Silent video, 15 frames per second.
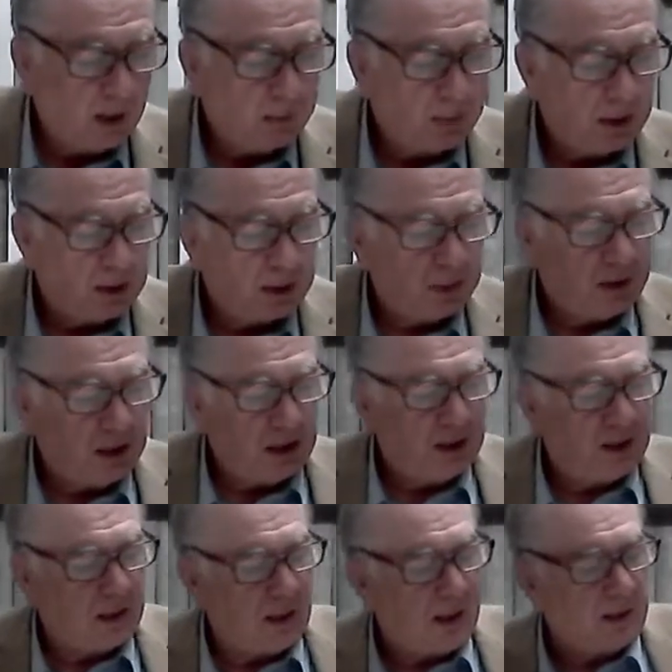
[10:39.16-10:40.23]

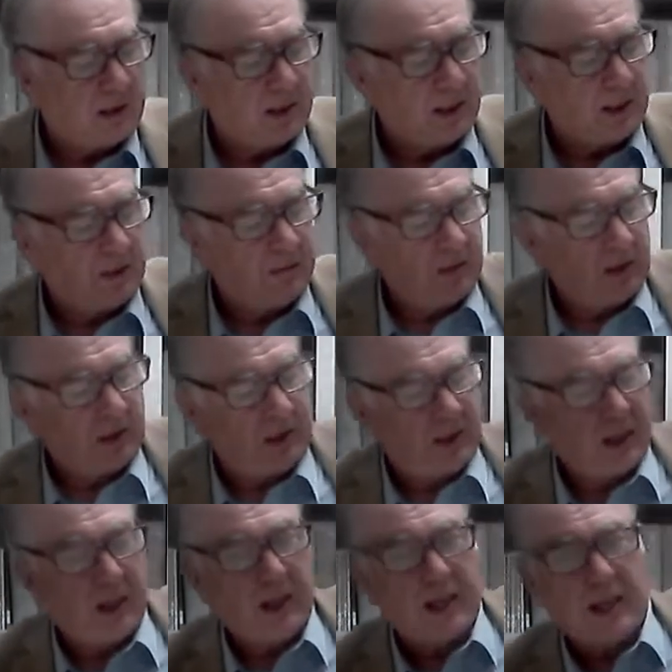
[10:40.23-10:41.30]
between Nineveh
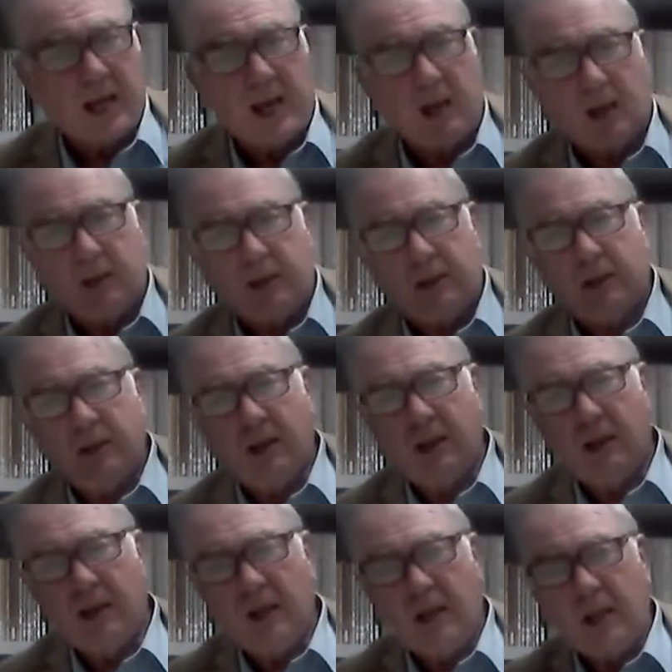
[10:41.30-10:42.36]
and Calah.
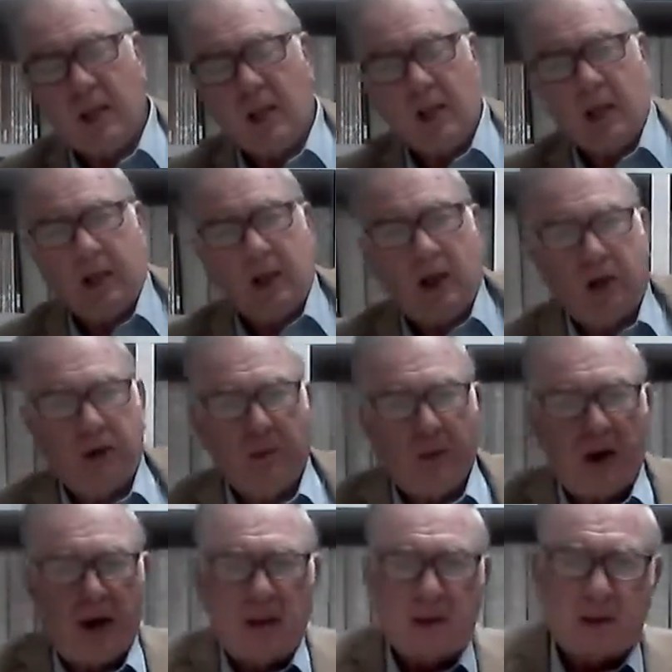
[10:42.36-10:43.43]
Now you
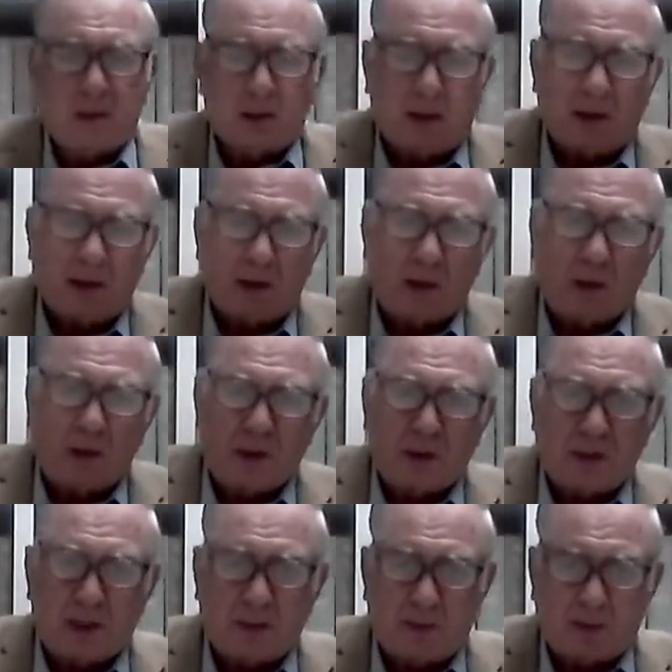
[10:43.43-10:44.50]
might notice
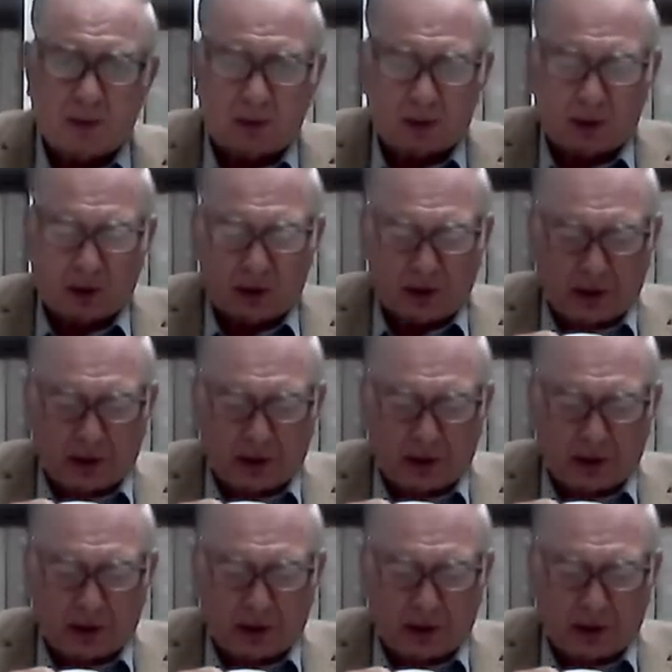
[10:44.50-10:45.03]
some of those